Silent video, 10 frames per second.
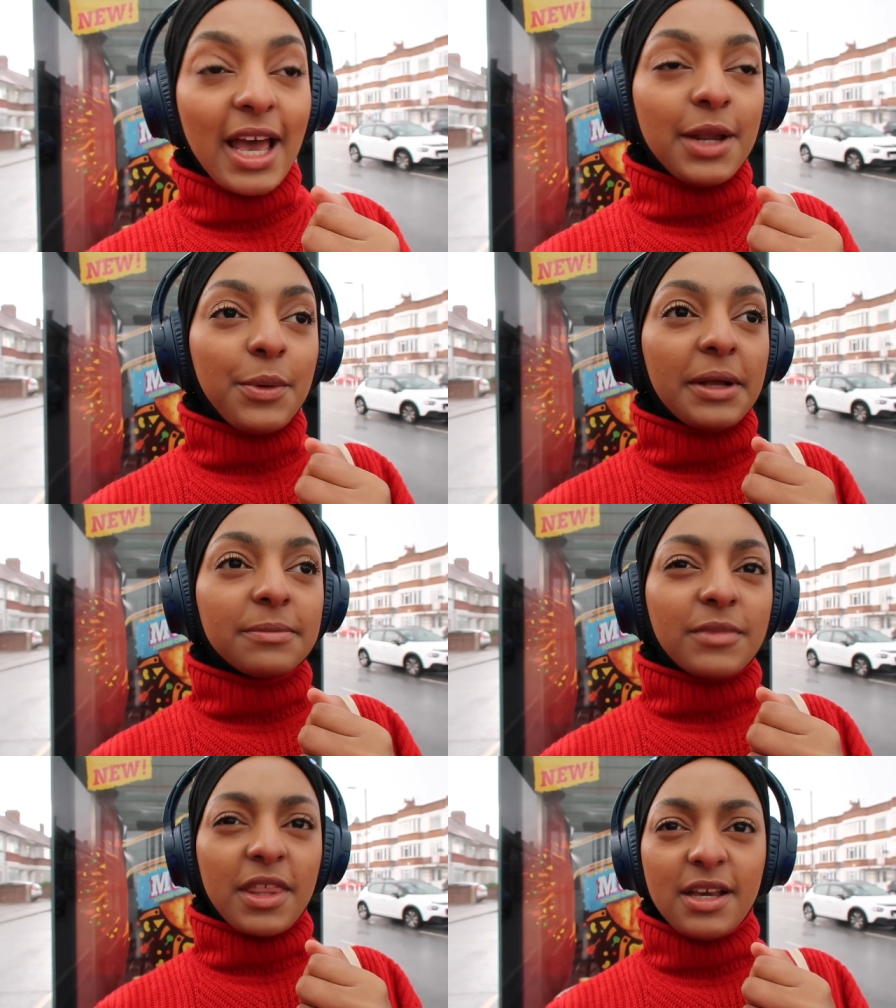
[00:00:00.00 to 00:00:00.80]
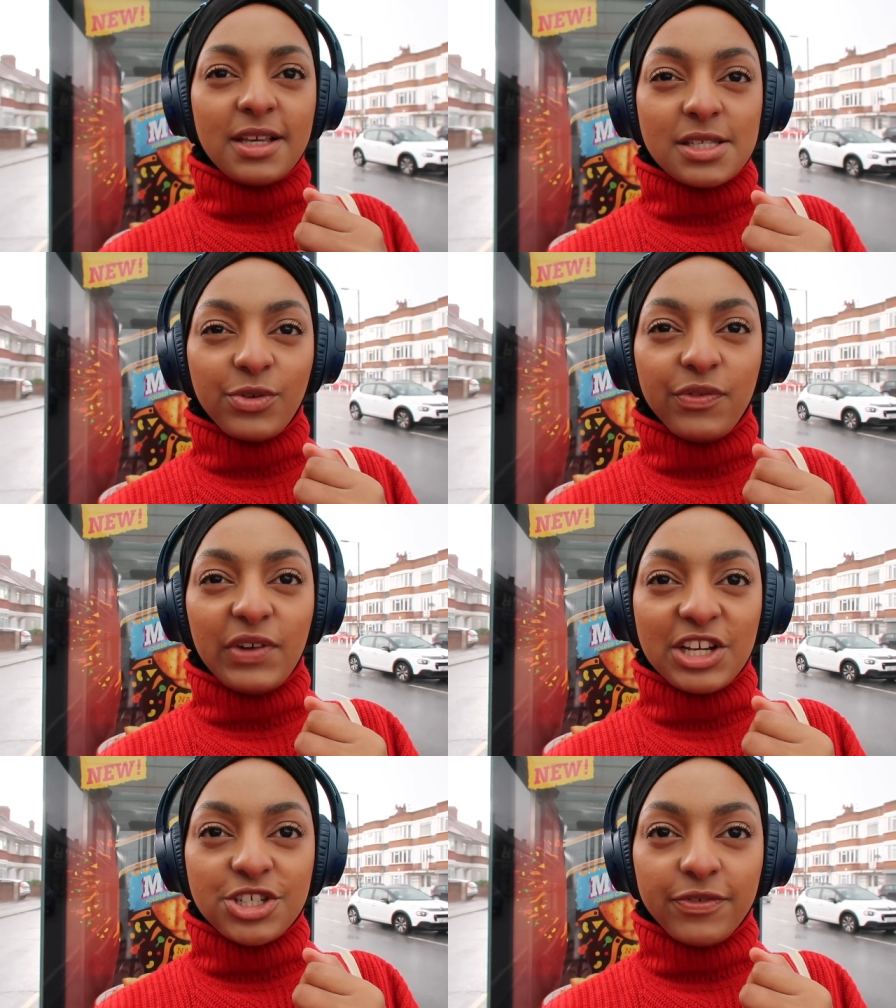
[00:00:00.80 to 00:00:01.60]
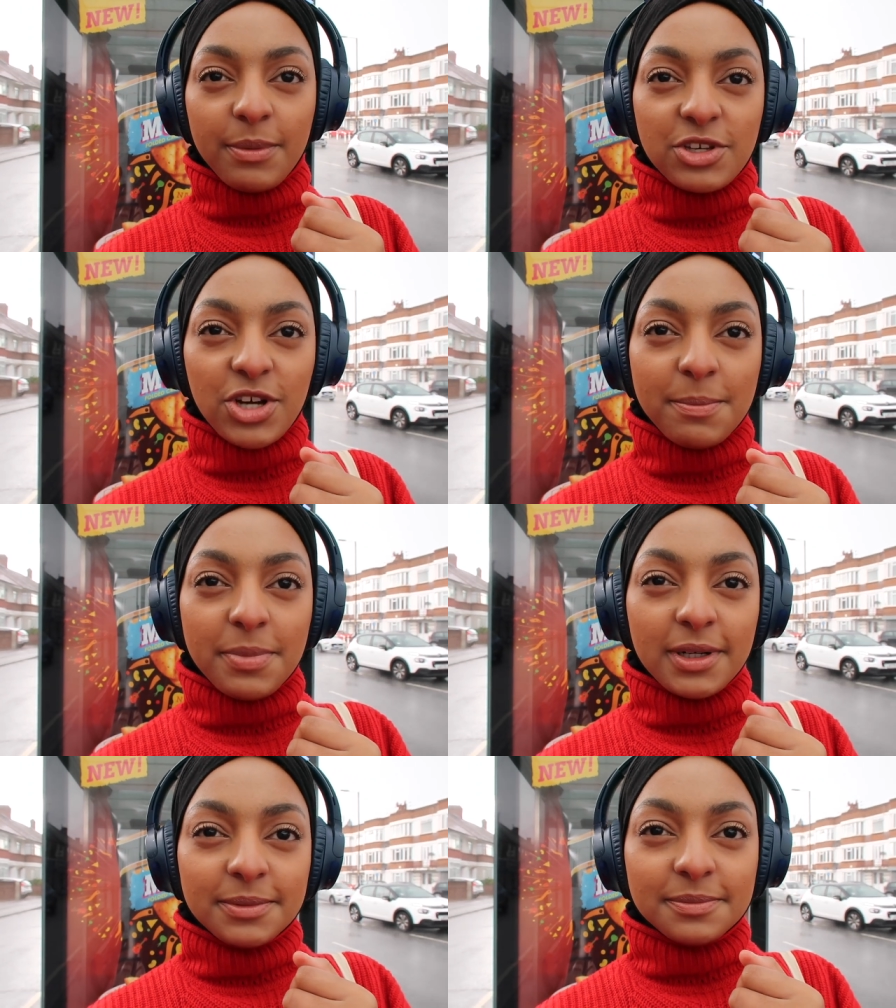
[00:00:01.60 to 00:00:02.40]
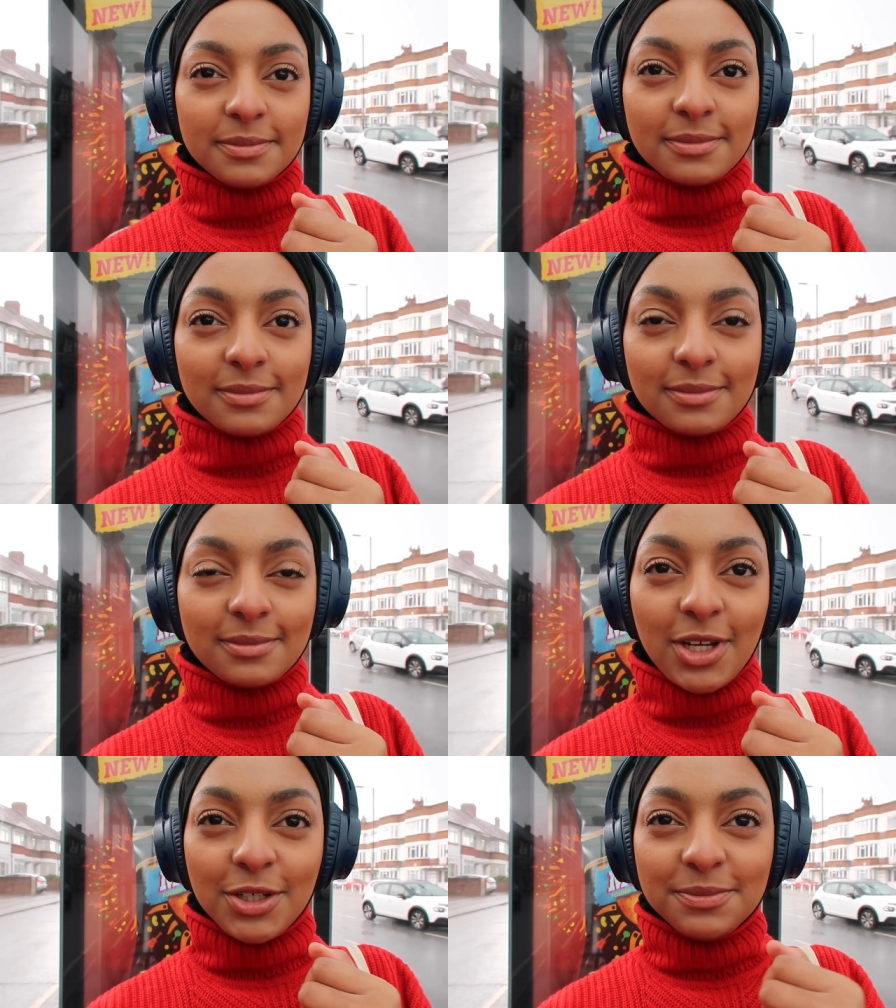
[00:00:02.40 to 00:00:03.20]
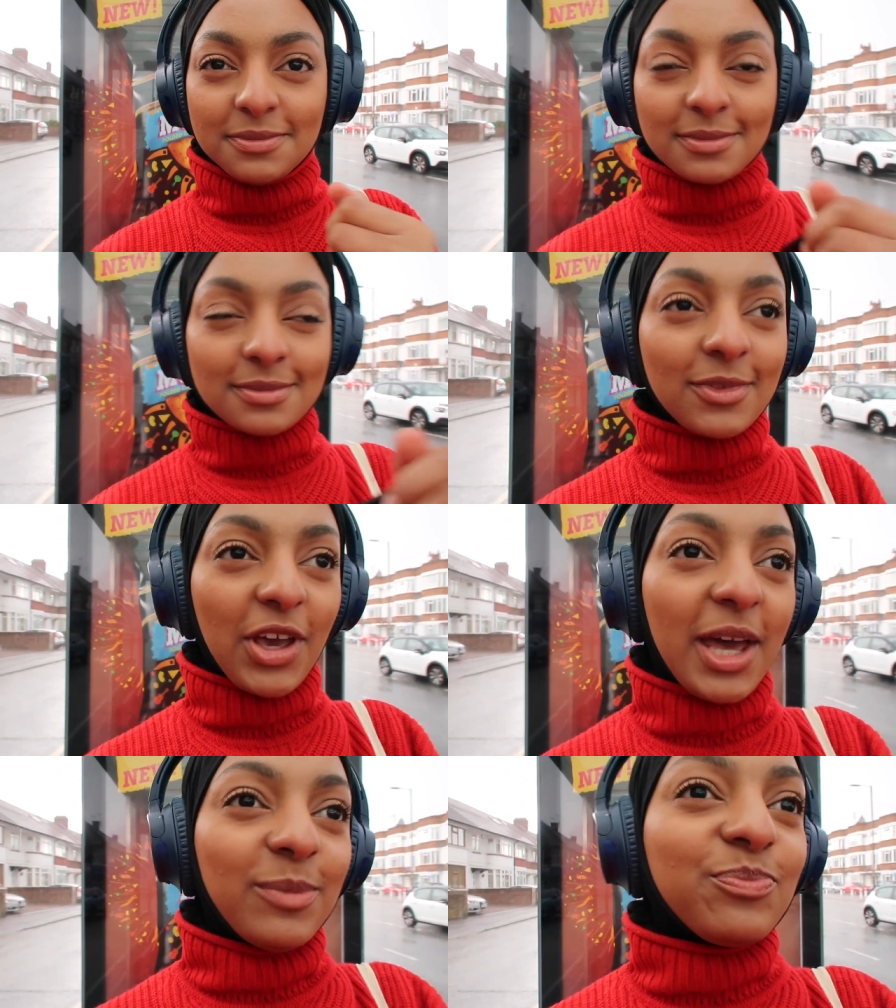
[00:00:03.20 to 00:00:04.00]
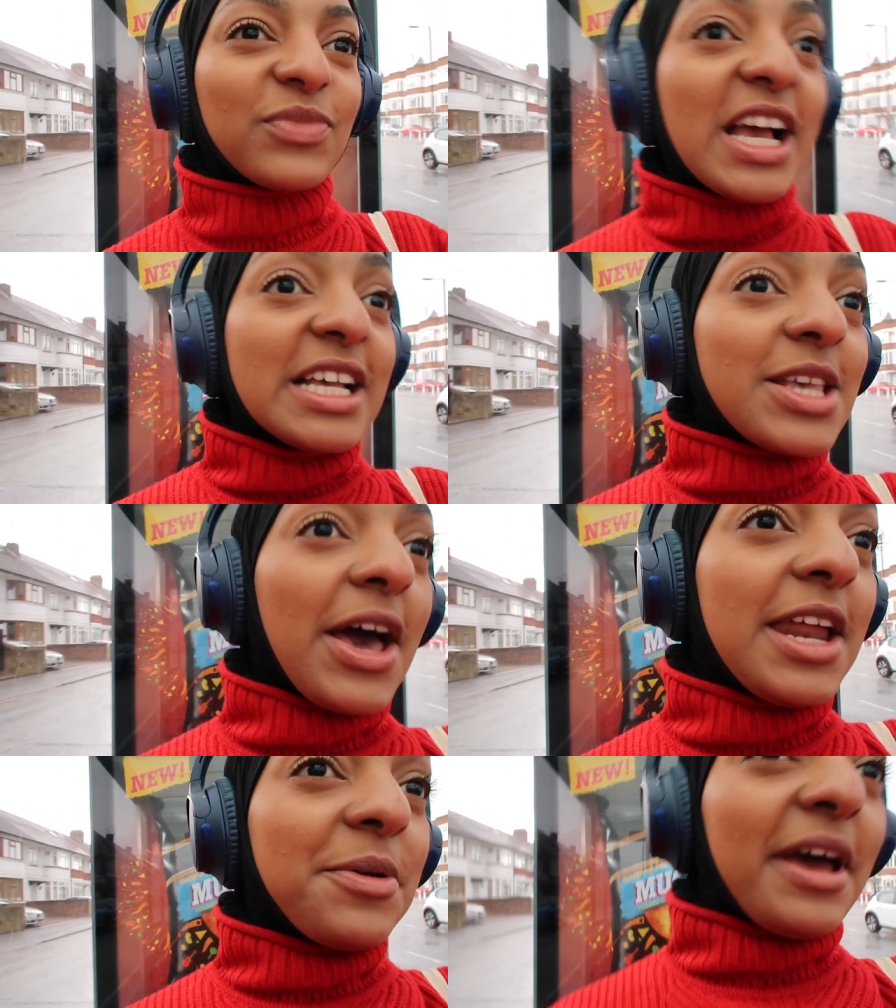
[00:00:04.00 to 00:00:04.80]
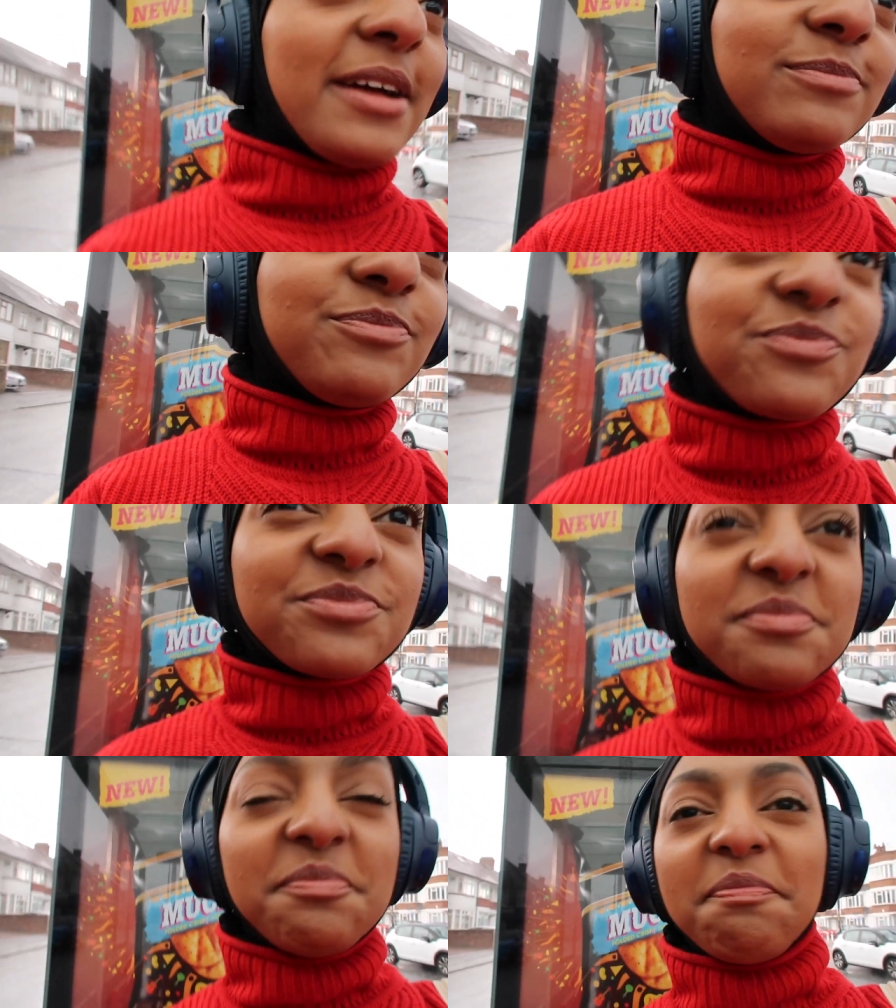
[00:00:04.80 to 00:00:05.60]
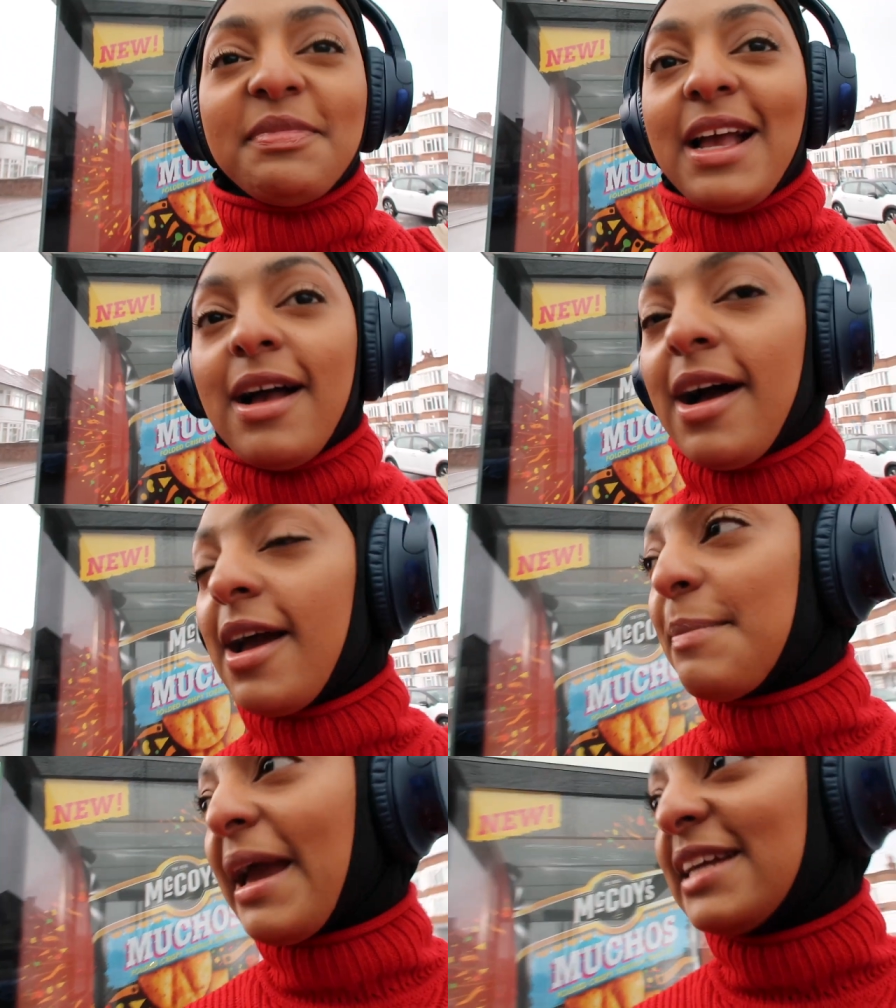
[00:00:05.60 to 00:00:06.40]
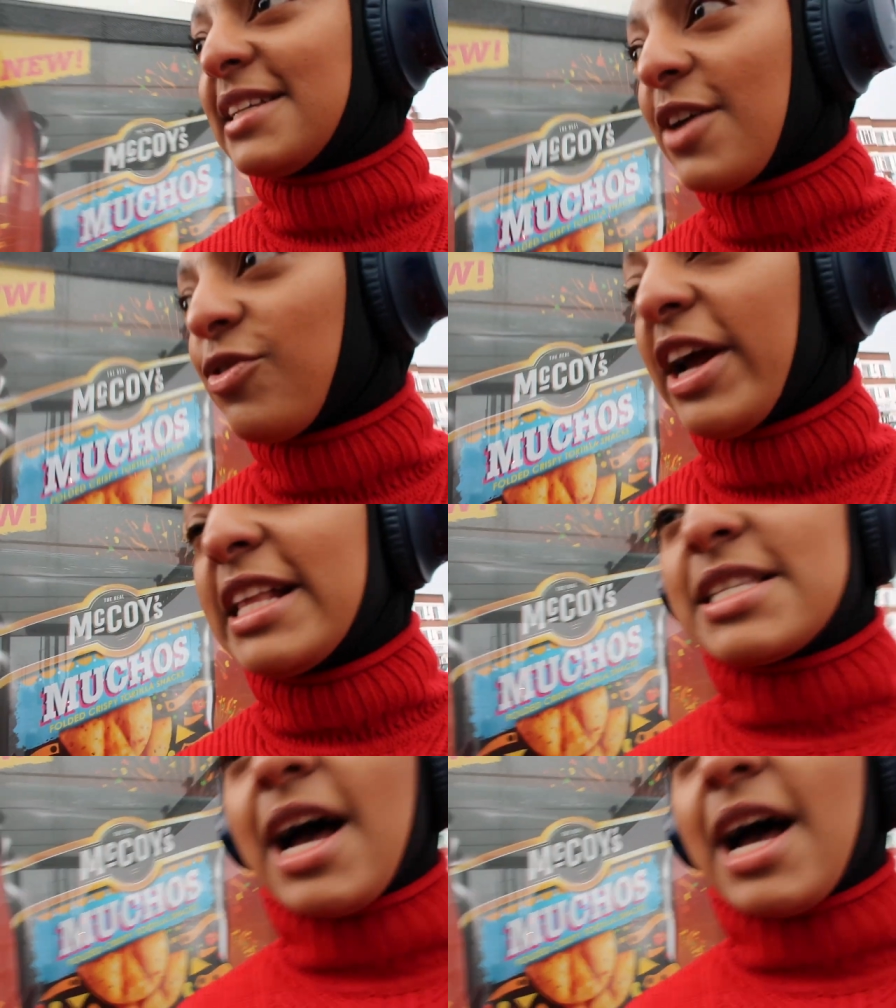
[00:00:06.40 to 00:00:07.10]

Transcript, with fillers: Anyway, I think it's a reflection from the joker. No? Okay. So anyway, I made it right in